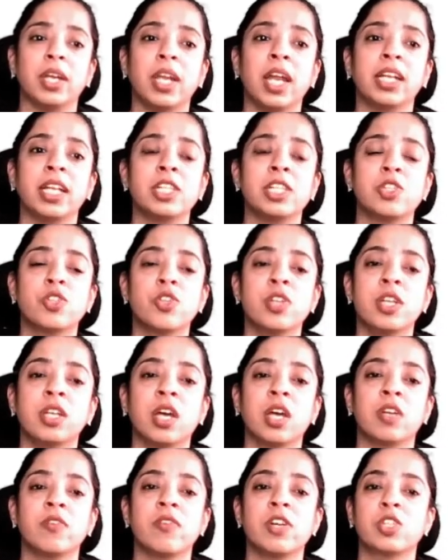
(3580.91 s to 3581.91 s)
that insulin
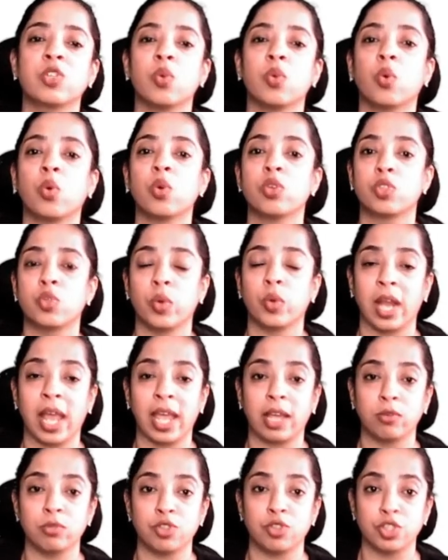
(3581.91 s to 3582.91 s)
converts glucose to
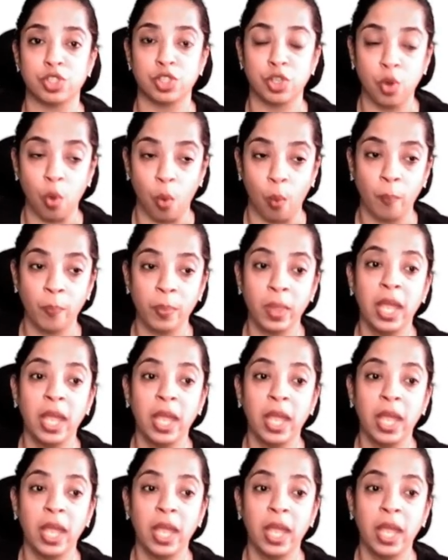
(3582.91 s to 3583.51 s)
glycogen no